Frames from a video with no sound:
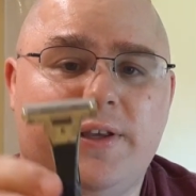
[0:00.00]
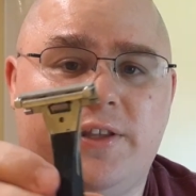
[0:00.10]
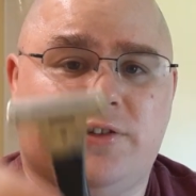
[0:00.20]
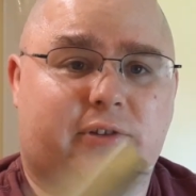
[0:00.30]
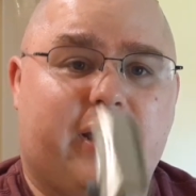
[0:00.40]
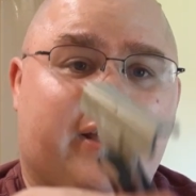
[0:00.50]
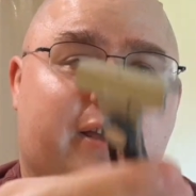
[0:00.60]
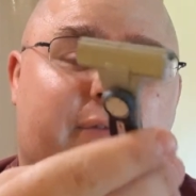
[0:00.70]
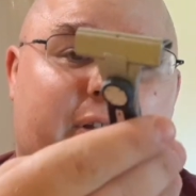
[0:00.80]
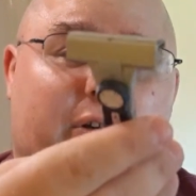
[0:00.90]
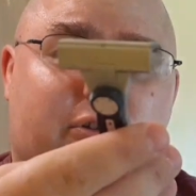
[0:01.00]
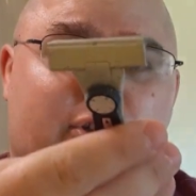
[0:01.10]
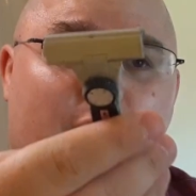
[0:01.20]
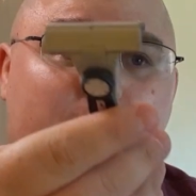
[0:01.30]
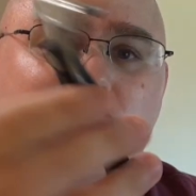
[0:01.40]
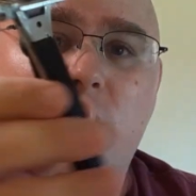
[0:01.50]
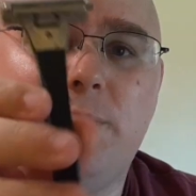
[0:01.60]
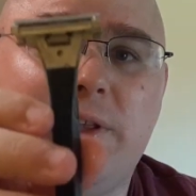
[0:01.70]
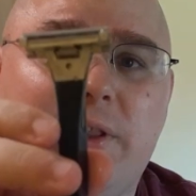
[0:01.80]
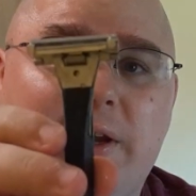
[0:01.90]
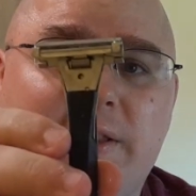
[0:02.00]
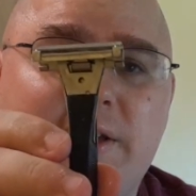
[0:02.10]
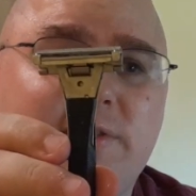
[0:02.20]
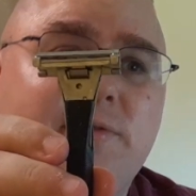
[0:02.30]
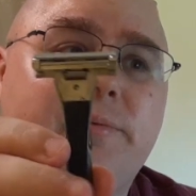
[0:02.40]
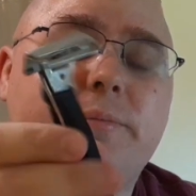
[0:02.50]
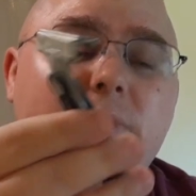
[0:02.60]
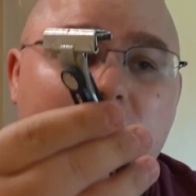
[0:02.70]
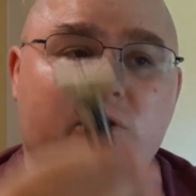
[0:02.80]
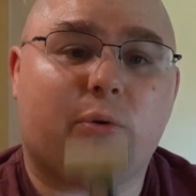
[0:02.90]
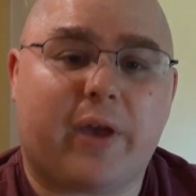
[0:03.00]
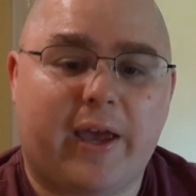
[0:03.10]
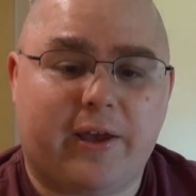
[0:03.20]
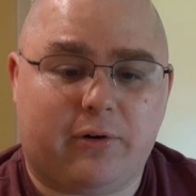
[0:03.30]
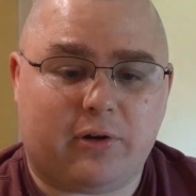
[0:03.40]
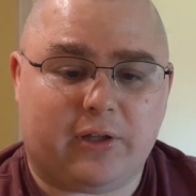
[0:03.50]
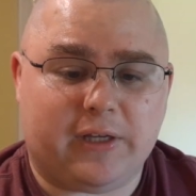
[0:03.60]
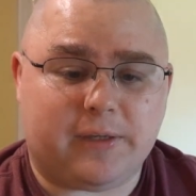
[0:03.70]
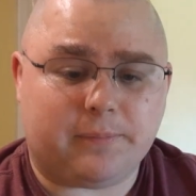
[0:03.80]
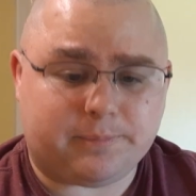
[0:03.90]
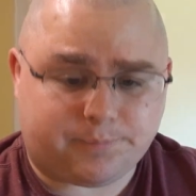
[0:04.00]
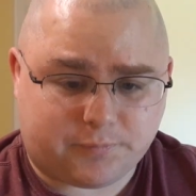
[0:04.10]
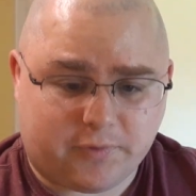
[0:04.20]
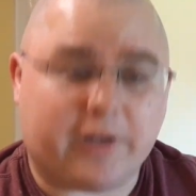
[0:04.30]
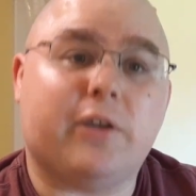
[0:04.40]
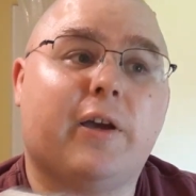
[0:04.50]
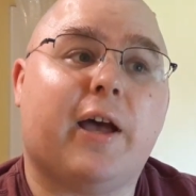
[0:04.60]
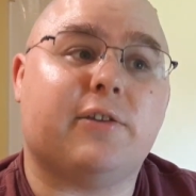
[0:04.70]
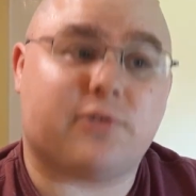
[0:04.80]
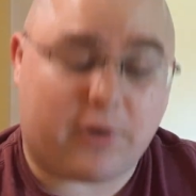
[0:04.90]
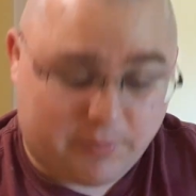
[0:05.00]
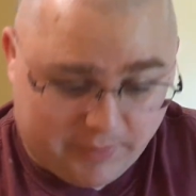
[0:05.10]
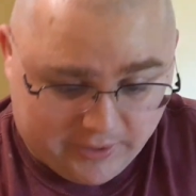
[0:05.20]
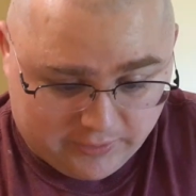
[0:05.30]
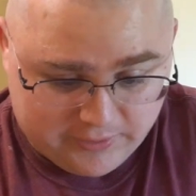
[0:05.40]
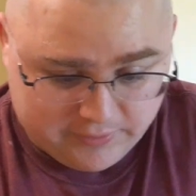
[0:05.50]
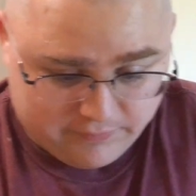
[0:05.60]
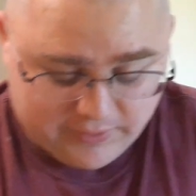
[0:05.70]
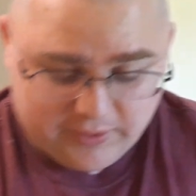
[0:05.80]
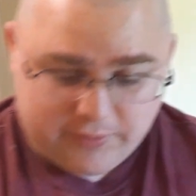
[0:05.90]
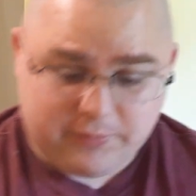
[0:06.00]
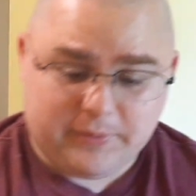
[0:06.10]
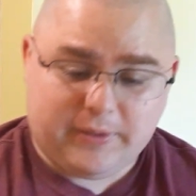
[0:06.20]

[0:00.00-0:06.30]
This, like, if it looks soap scummy like this, it's okay. It'll clean, like you guys saw in my cleaning video.